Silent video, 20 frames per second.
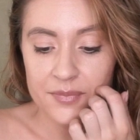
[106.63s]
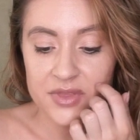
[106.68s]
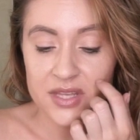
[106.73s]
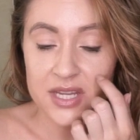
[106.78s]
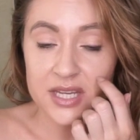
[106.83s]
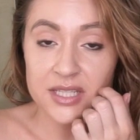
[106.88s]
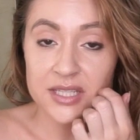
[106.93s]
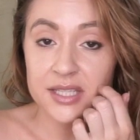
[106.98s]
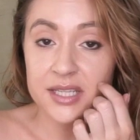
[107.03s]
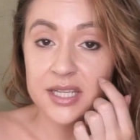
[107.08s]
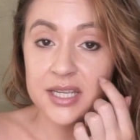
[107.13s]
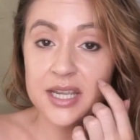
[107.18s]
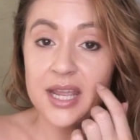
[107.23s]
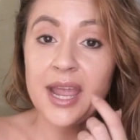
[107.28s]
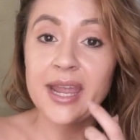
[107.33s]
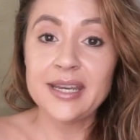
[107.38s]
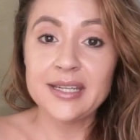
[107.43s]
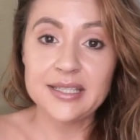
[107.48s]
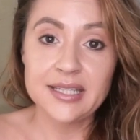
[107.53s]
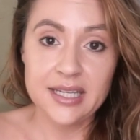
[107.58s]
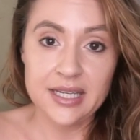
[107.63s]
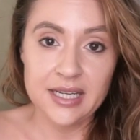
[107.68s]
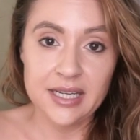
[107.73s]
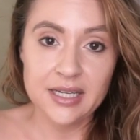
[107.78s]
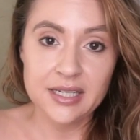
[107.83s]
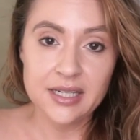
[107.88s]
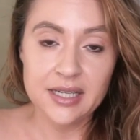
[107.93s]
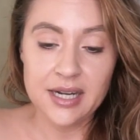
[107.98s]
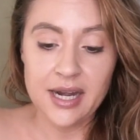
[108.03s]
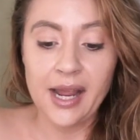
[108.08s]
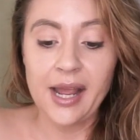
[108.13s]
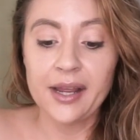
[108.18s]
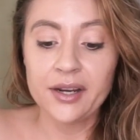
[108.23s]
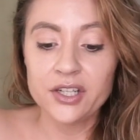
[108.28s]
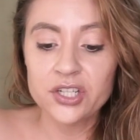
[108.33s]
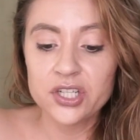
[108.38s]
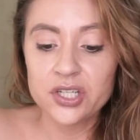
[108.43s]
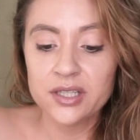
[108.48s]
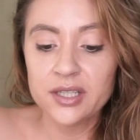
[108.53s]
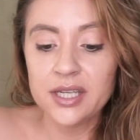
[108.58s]
the T14, and
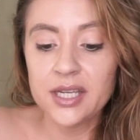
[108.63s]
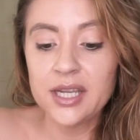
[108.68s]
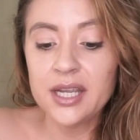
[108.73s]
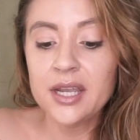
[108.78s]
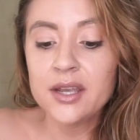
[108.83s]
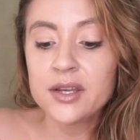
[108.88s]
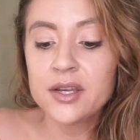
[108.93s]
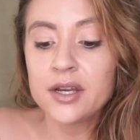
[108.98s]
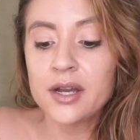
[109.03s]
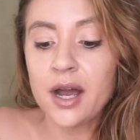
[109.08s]
actually